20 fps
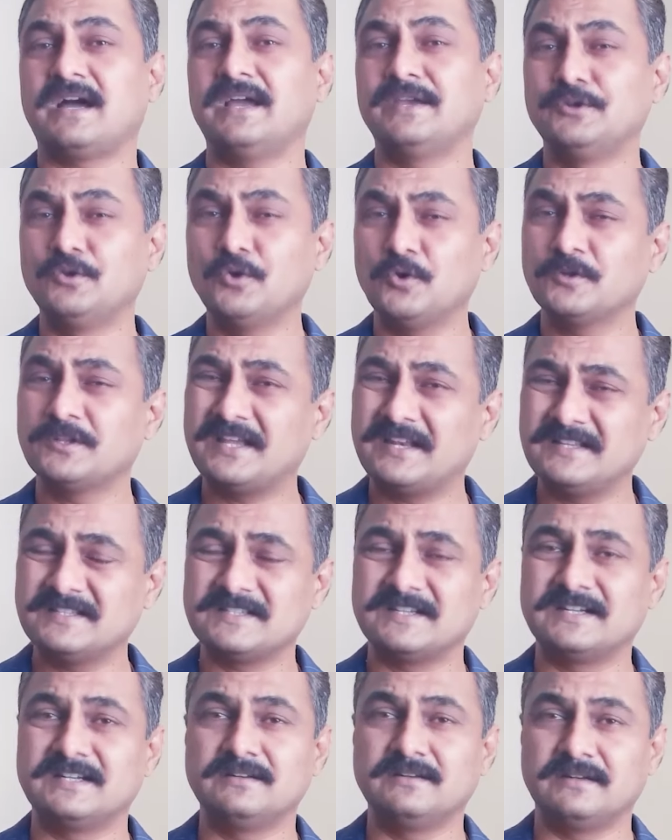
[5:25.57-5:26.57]
I know there is a
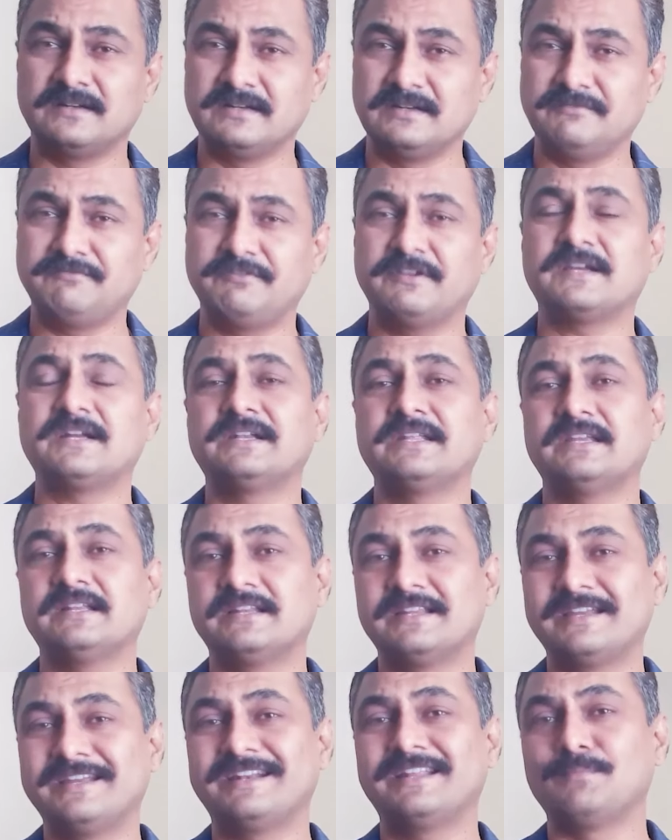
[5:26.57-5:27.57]
difficulty in
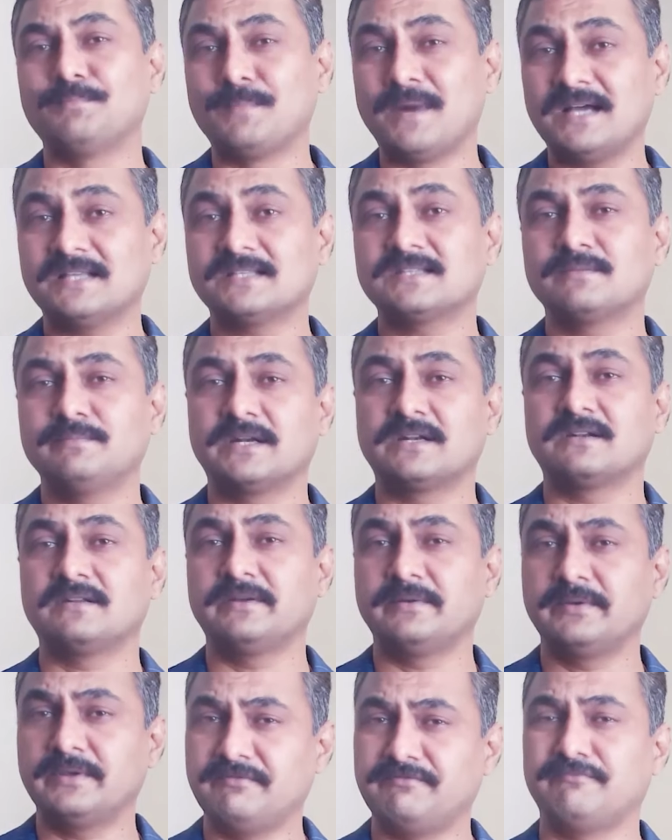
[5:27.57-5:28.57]
getting mask, but
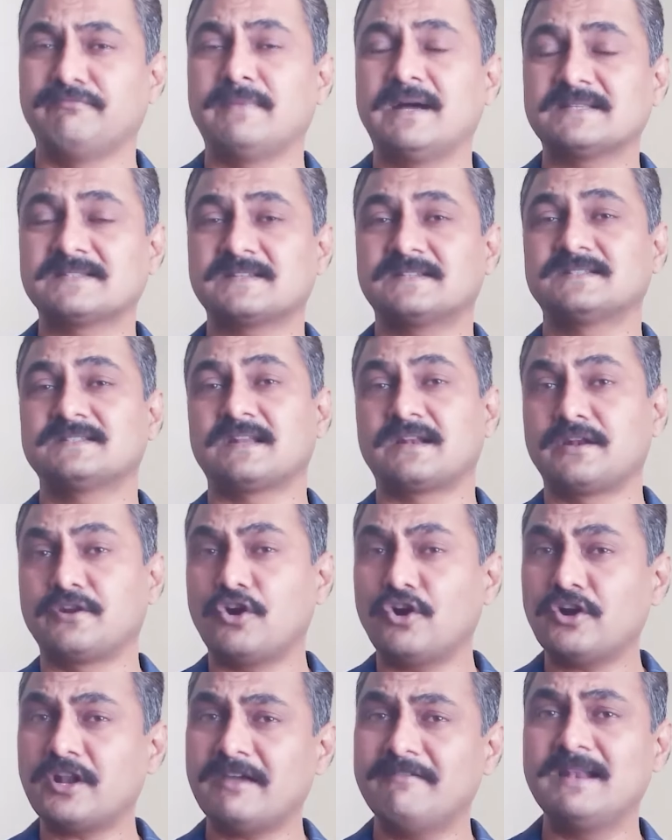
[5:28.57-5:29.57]
if masks are
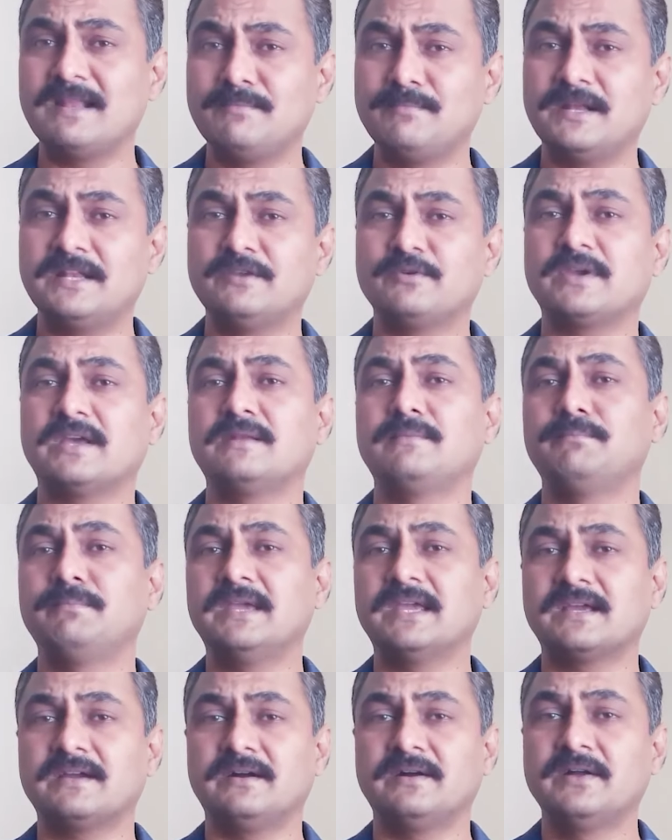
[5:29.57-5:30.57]
not available, you can
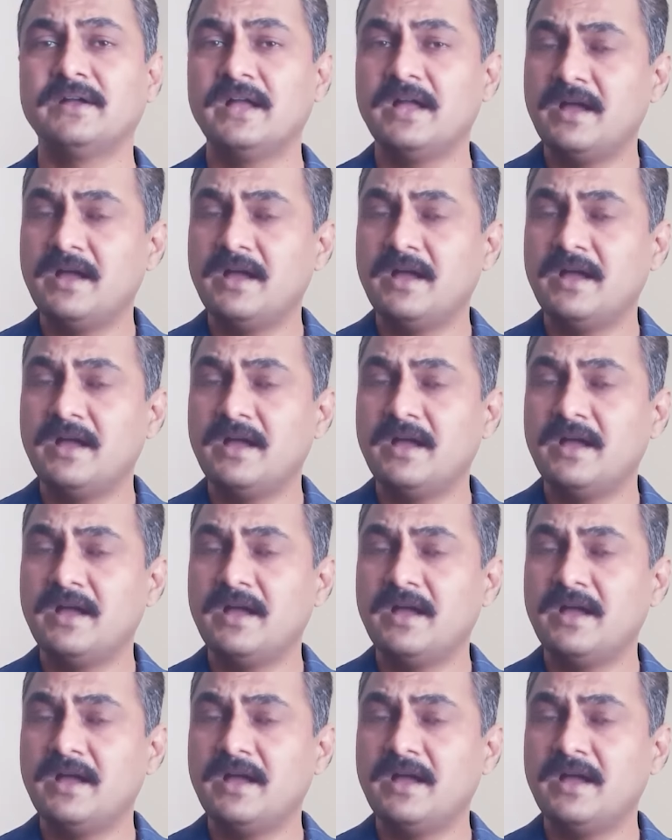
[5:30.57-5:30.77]
make a